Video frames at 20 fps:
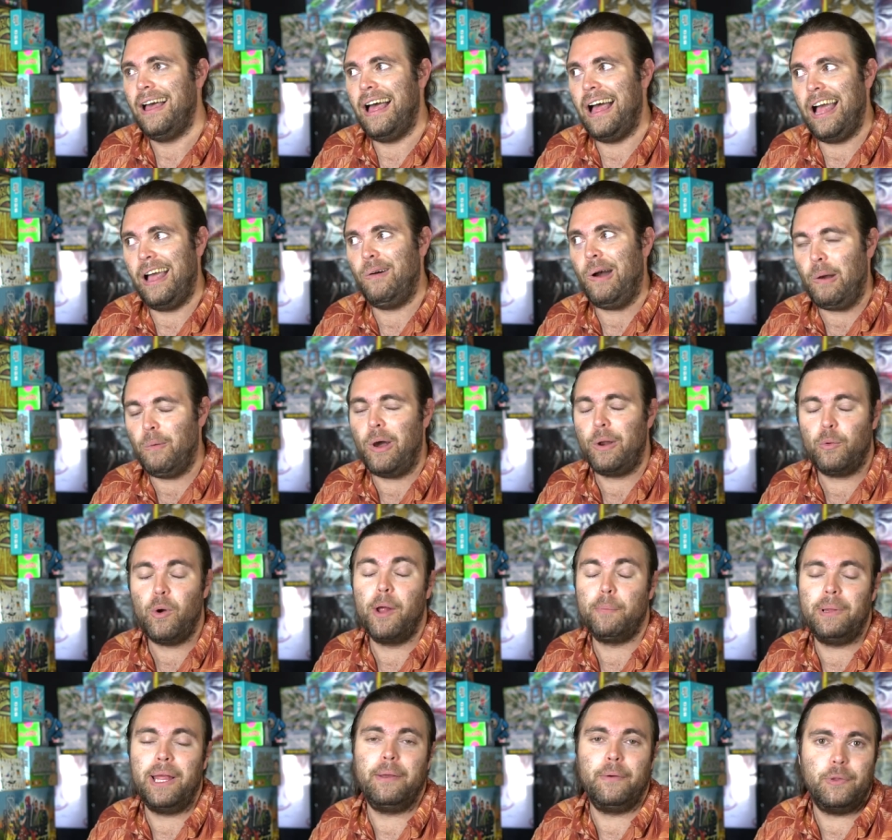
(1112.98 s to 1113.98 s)
I, I want
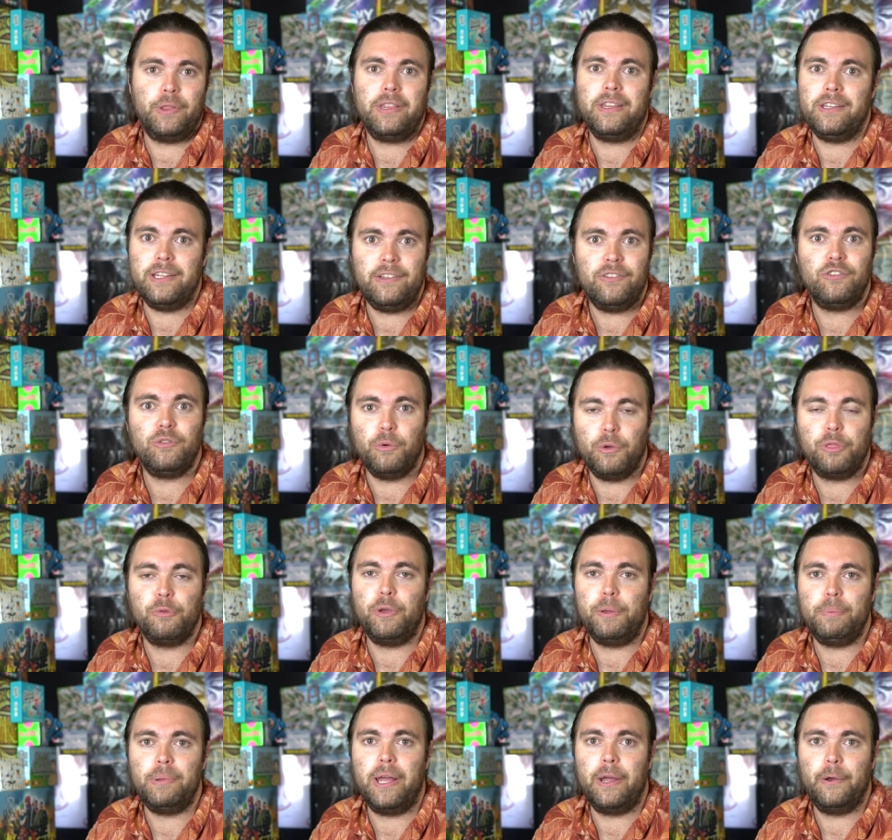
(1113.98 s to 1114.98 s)
to play it with at least two or
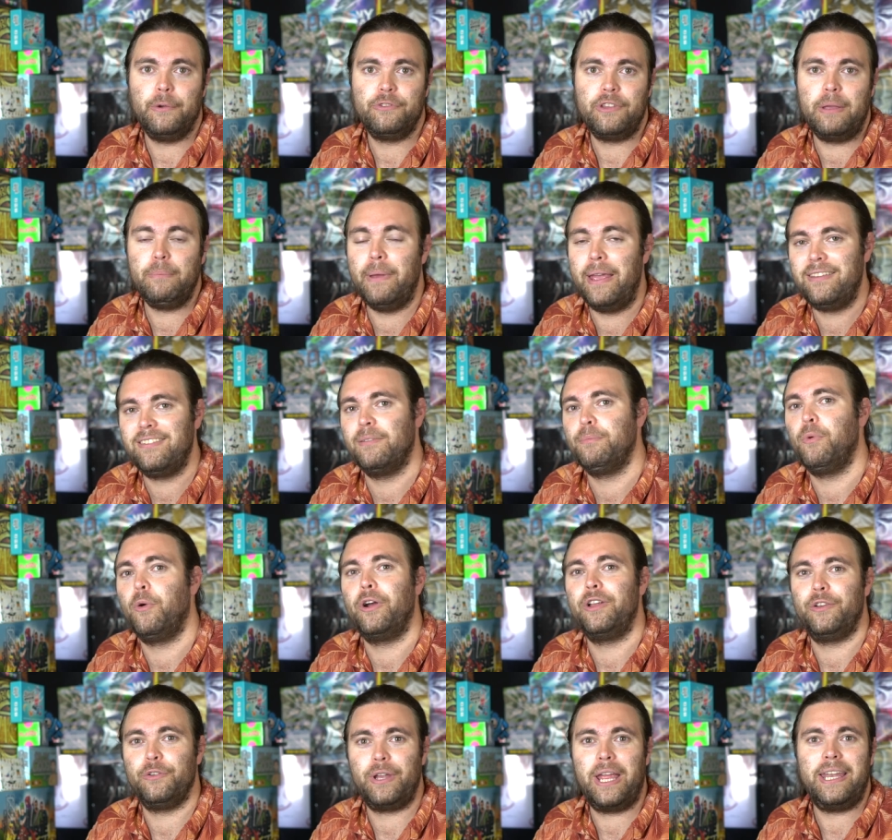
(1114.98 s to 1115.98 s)
three players. It makes it
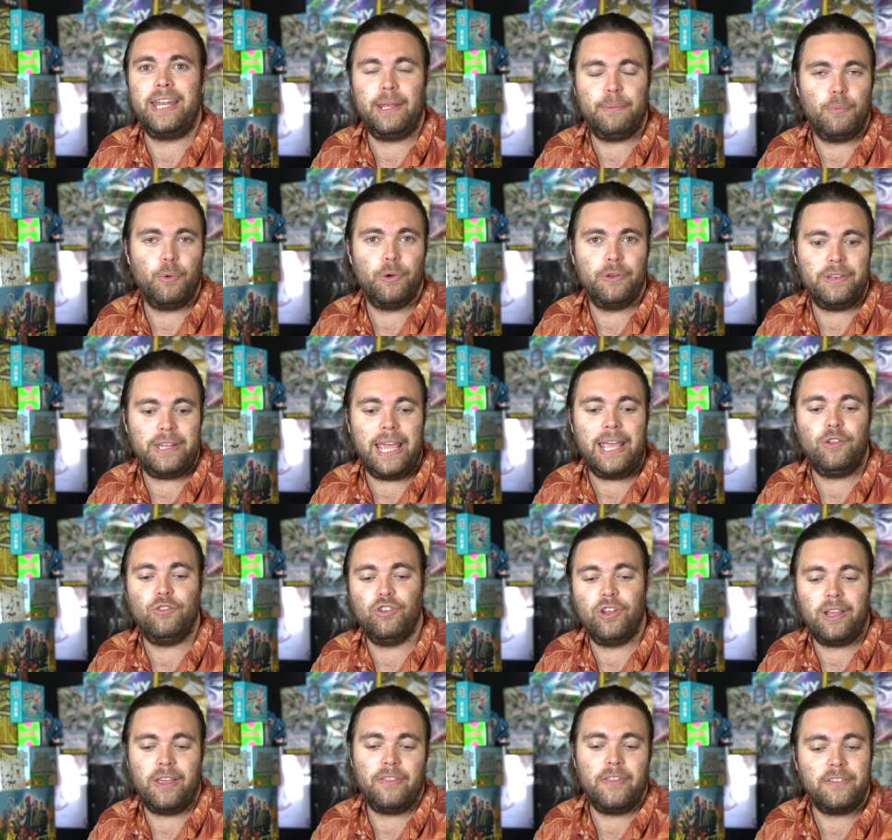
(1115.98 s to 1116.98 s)
more entertaining and more
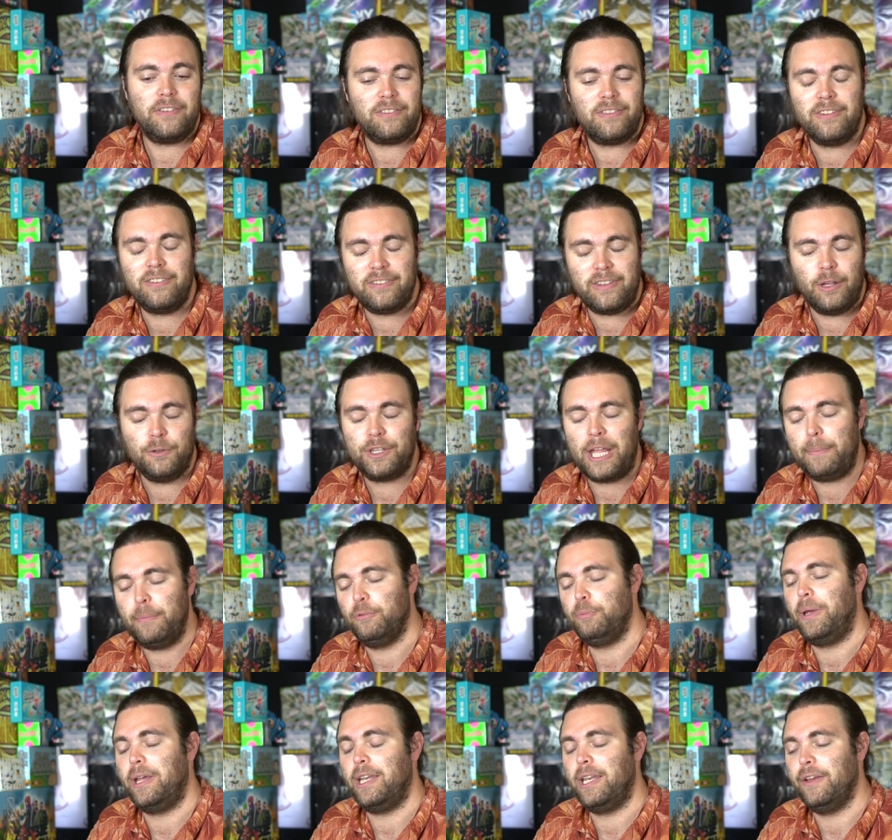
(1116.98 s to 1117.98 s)
engaging, and the, the, skill
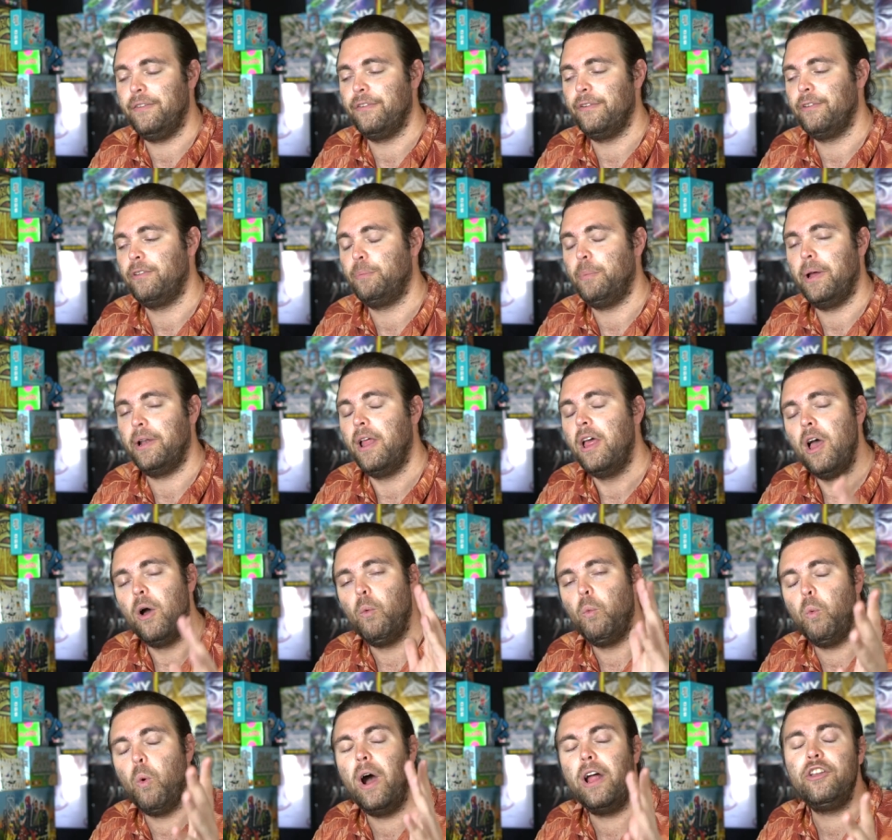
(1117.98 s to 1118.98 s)
timers make a difference. But
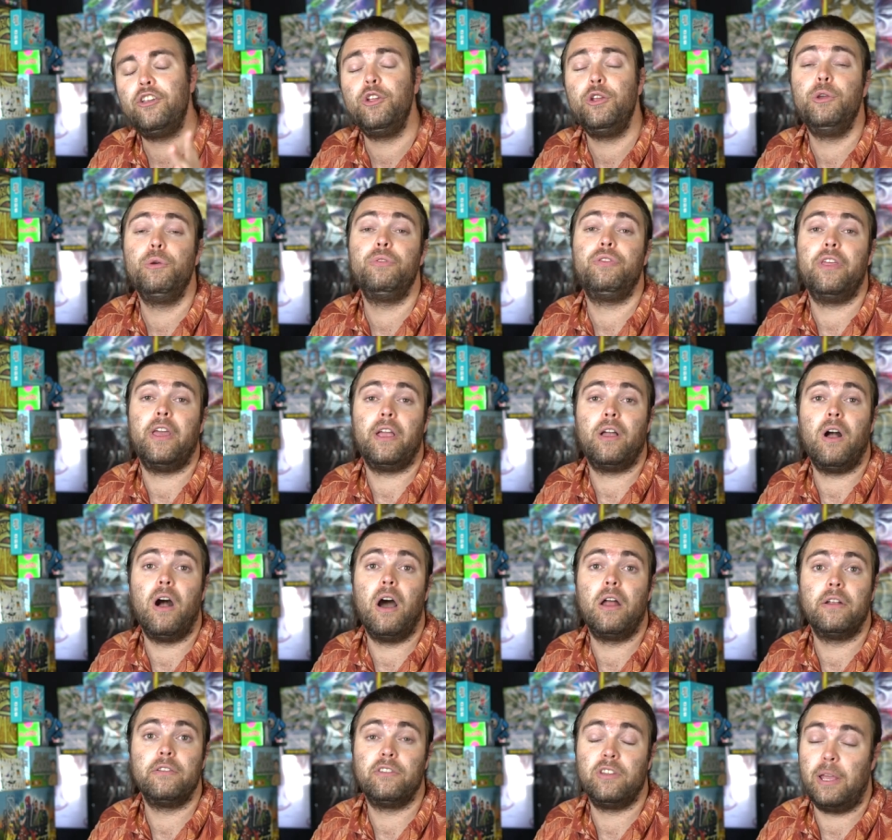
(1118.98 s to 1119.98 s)
what do you think?
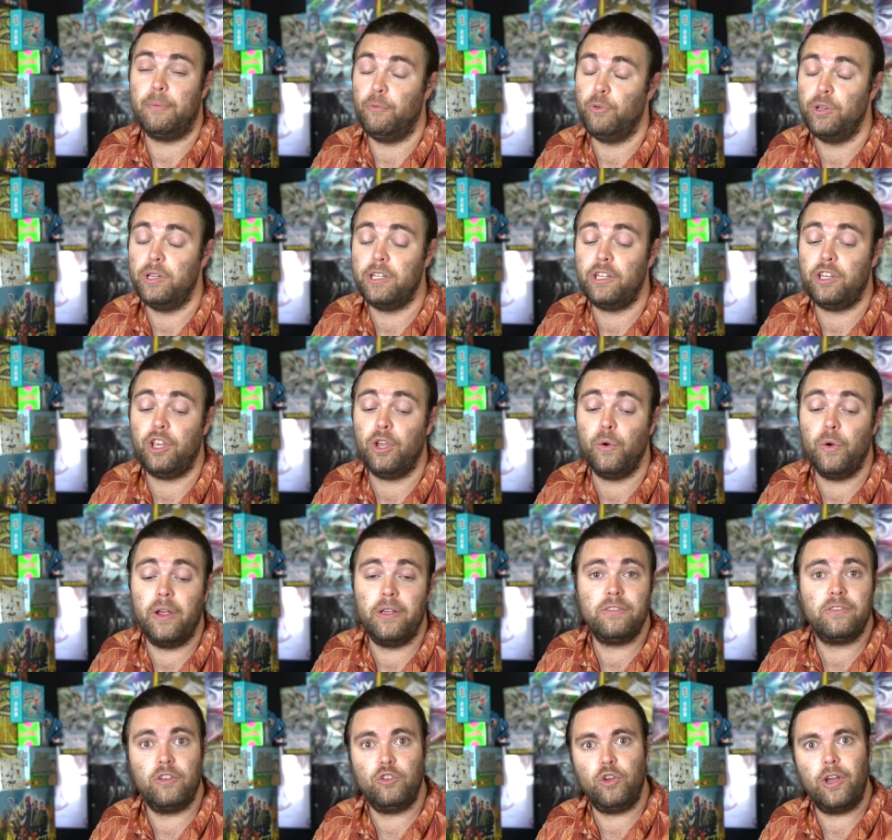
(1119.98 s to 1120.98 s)
Honestly, I'm really
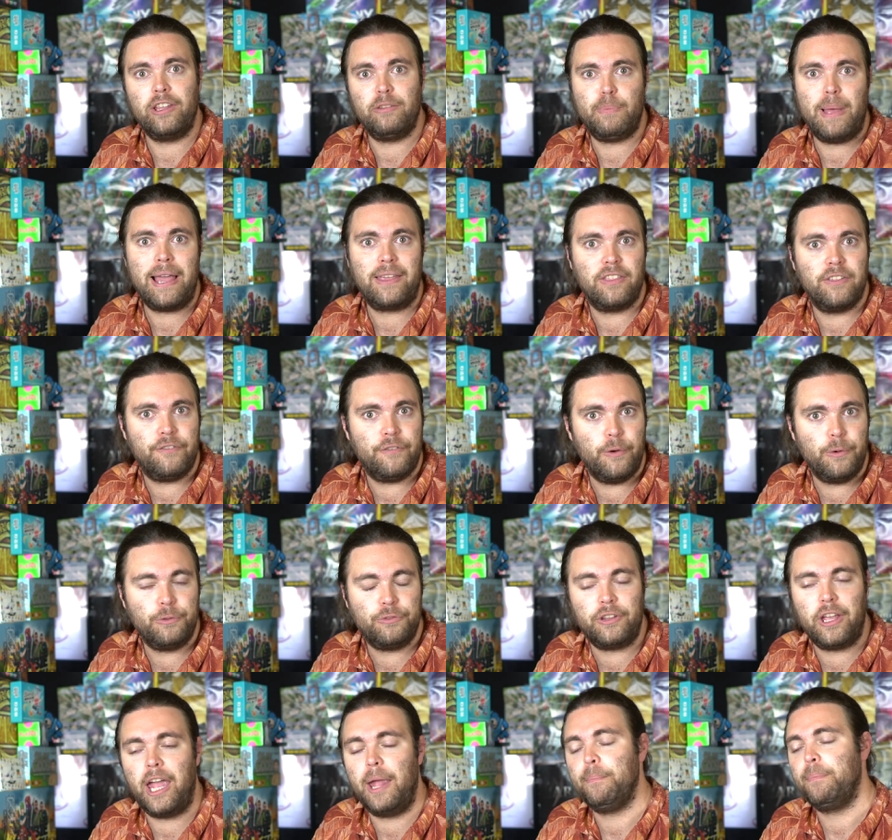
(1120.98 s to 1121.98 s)
curious. Did you guys back the
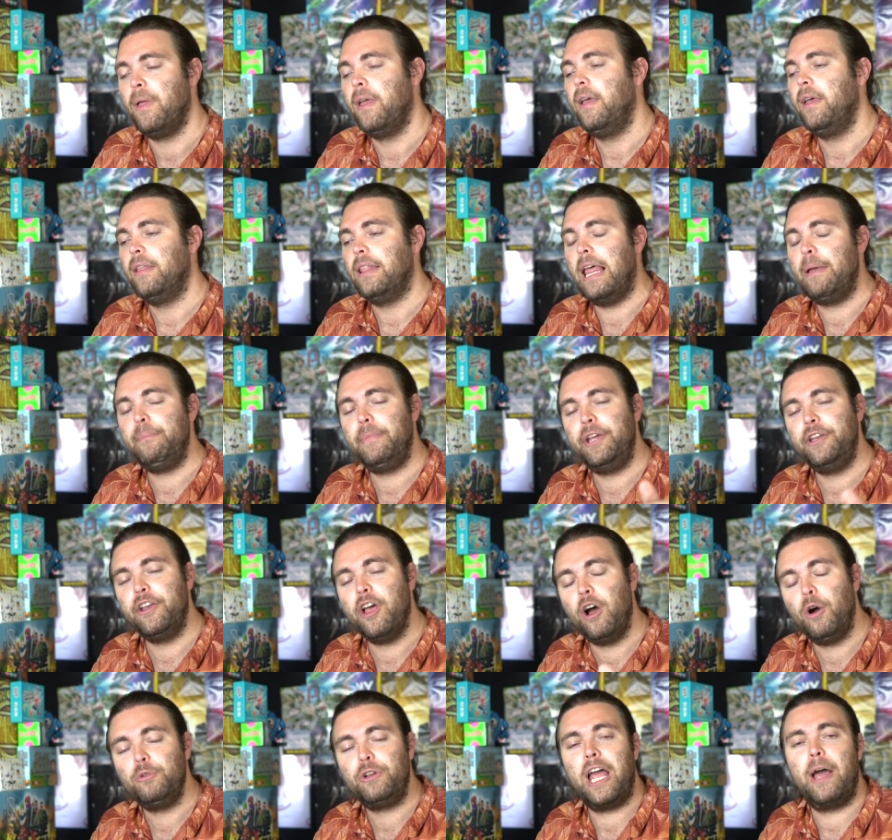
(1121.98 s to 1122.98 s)
first game? Let me
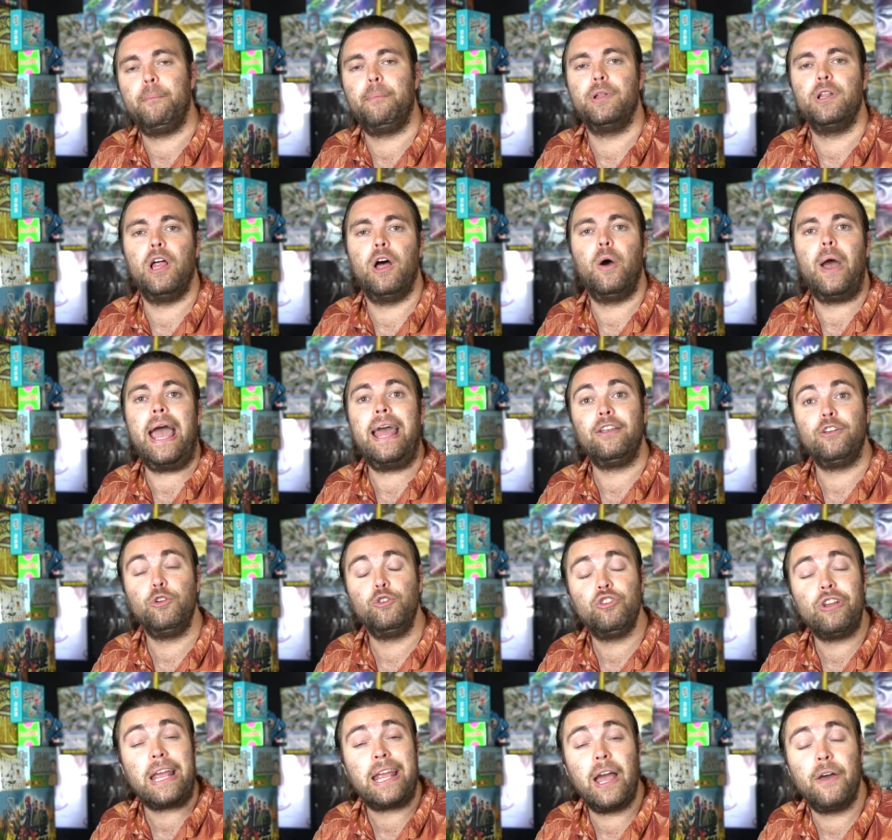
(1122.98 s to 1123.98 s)
know down below, and do
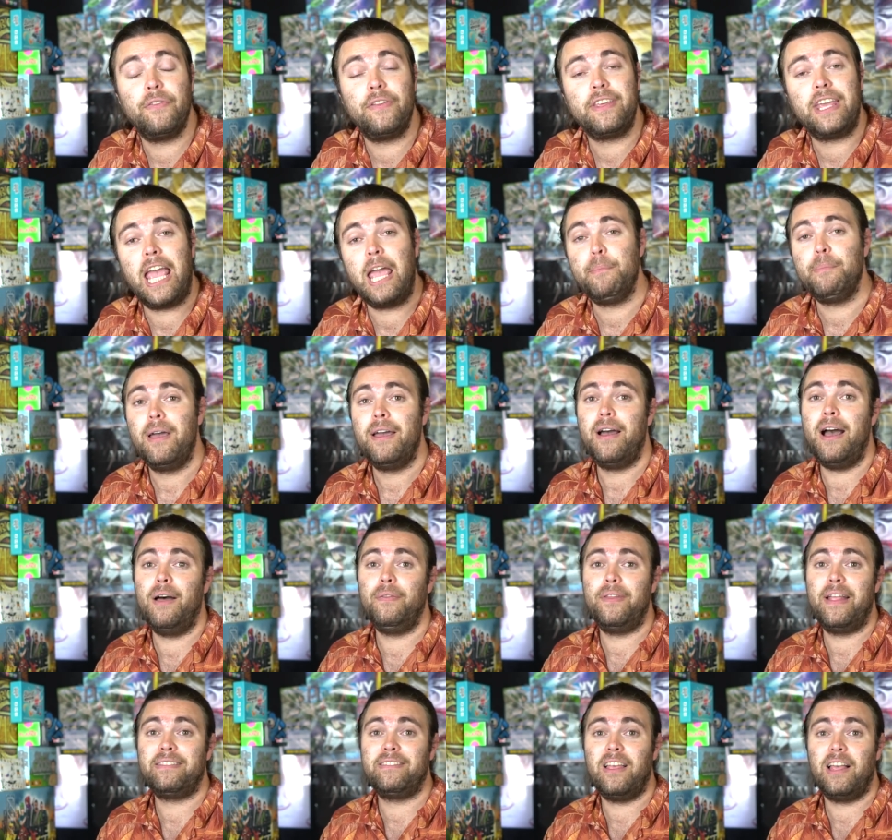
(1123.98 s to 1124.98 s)
check out the game. Oh,
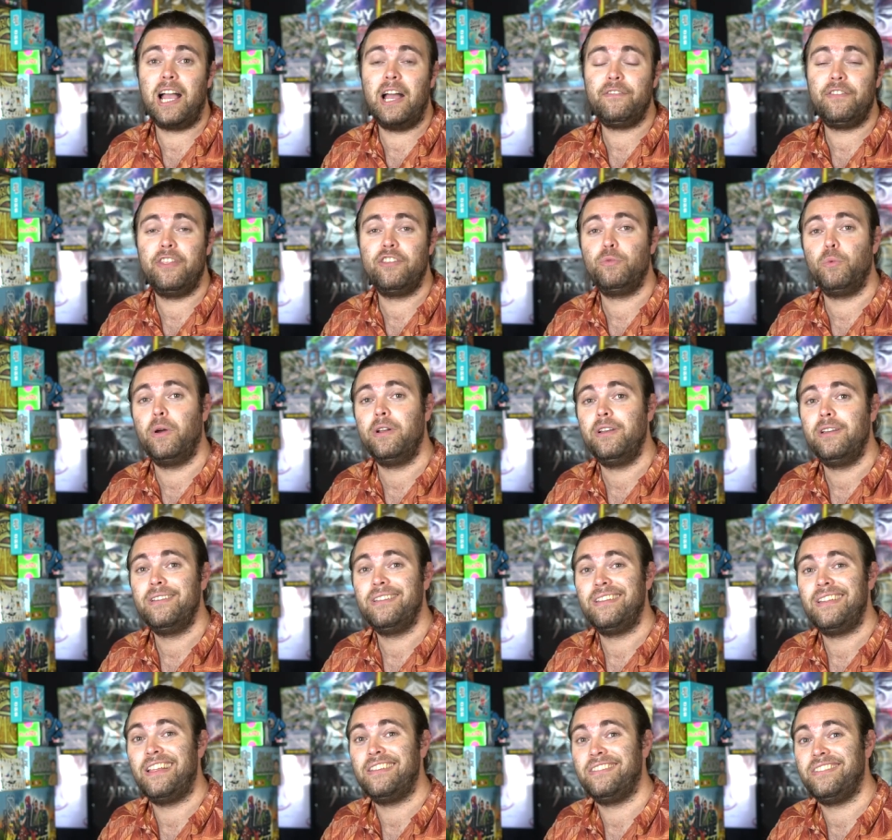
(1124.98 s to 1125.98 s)
that's all I got for this one.
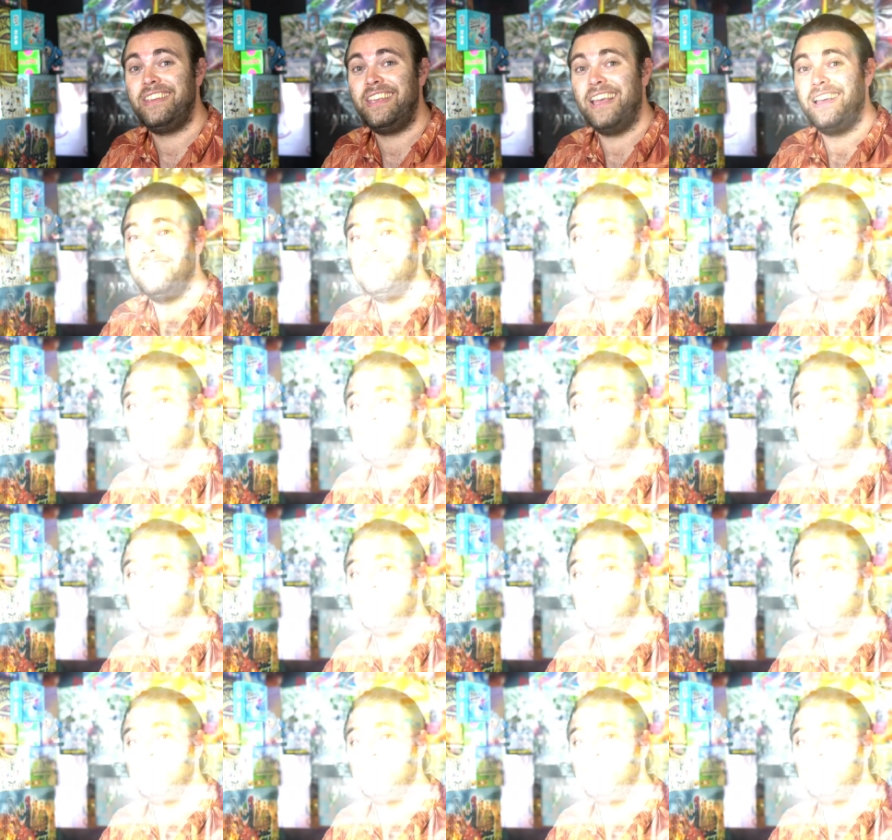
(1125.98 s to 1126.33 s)
I'll see ya.